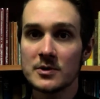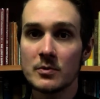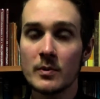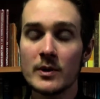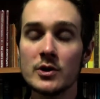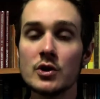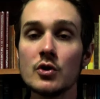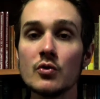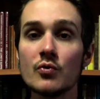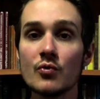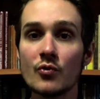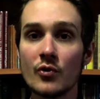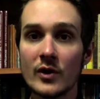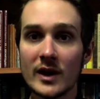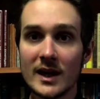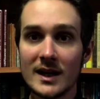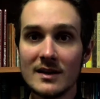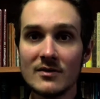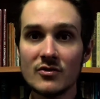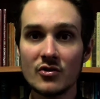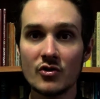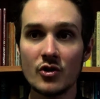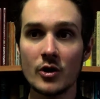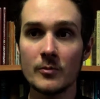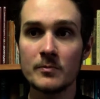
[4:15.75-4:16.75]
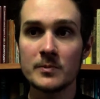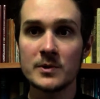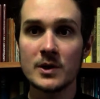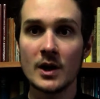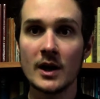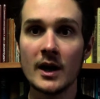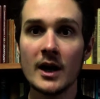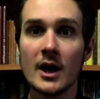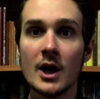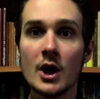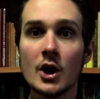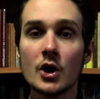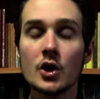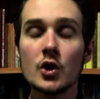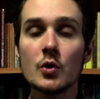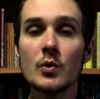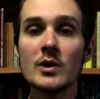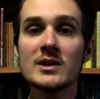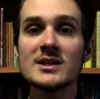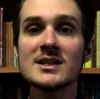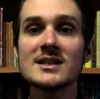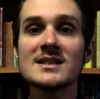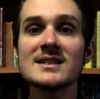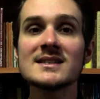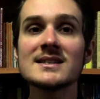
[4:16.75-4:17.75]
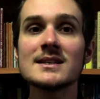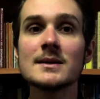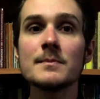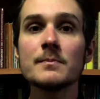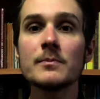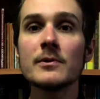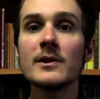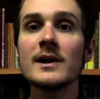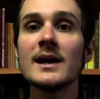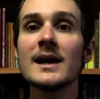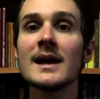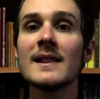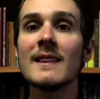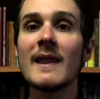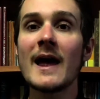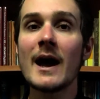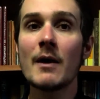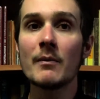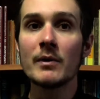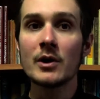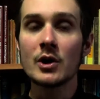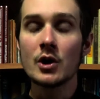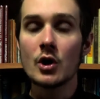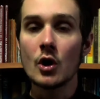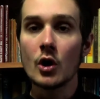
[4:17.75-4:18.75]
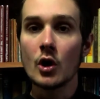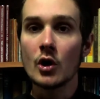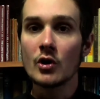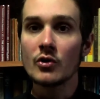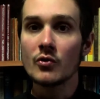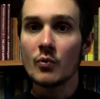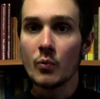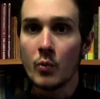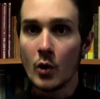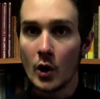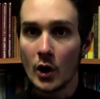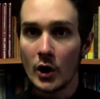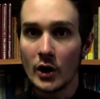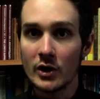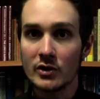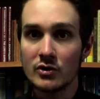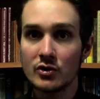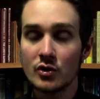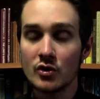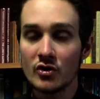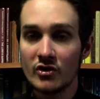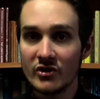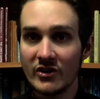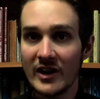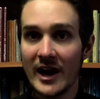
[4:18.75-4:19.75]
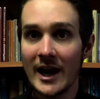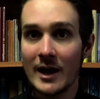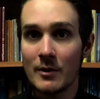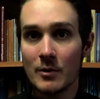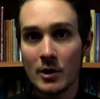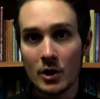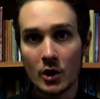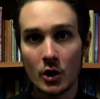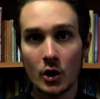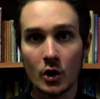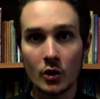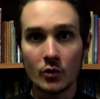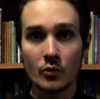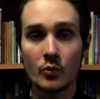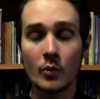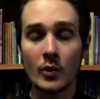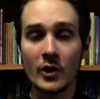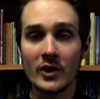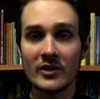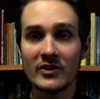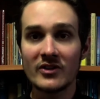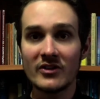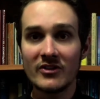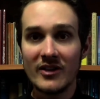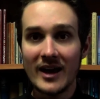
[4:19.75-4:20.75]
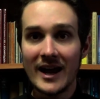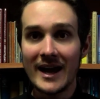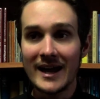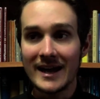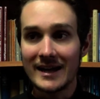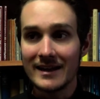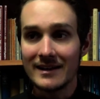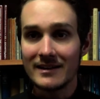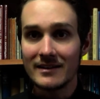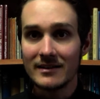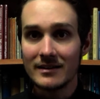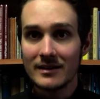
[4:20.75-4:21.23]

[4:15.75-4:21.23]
When you read scripture, you are just simply allowing God's word to say what God's word said.